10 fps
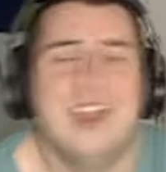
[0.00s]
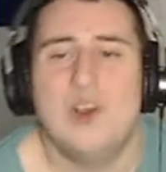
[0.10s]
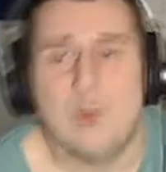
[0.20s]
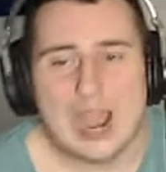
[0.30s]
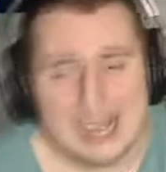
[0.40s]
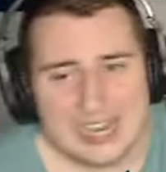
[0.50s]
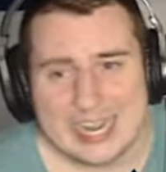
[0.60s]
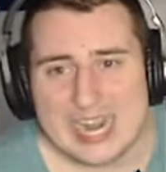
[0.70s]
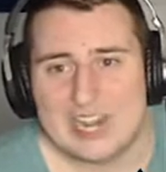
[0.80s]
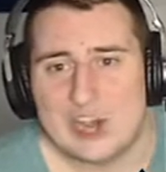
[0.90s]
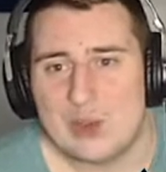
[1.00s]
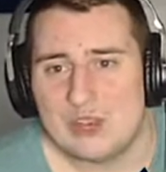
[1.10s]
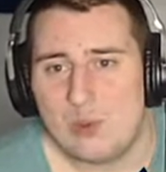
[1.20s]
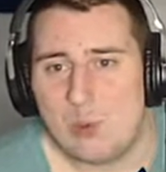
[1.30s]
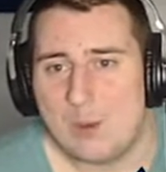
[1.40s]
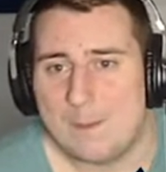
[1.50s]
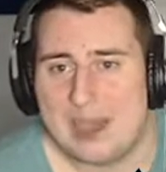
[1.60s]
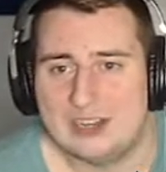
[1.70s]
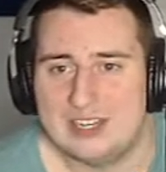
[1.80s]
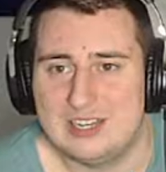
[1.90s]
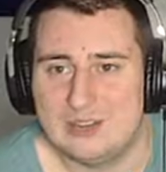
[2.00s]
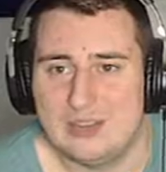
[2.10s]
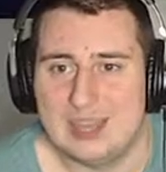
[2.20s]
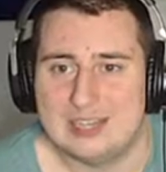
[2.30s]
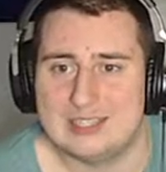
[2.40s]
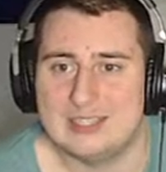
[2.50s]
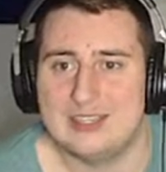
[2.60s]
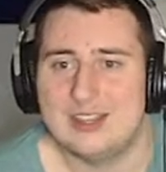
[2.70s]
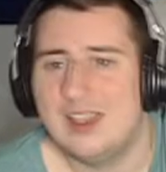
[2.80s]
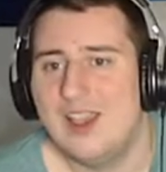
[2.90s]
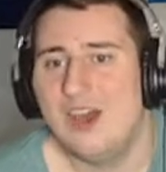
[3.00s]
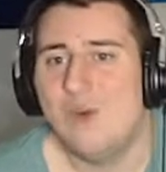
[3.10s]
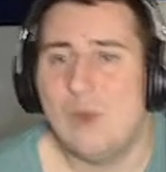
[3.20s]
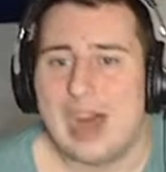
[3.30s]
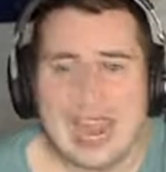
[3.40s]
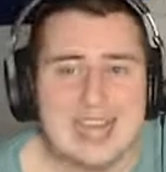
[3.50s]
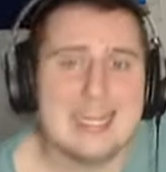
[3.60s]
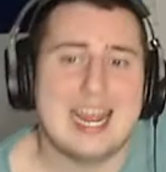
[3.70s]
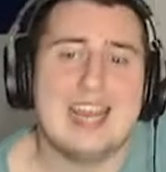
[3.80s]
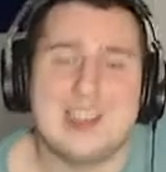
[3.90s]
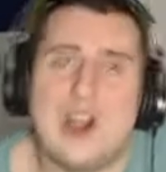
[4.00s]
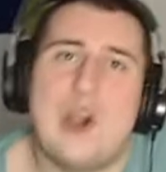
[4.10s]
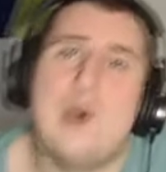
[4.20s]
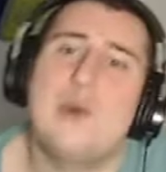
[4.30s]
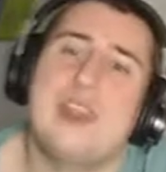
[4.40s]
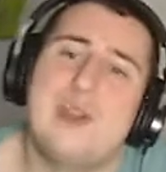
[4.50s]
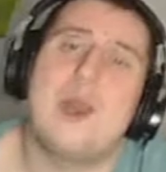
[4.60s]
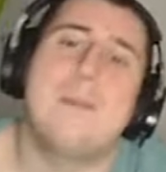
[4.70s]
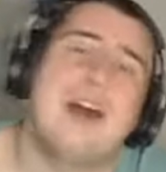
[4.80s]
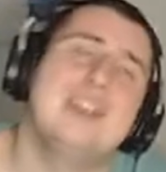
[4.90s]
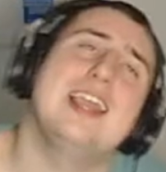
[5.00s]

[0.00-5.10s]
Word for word: why did I know you were about to do this? Why did I know that you were about to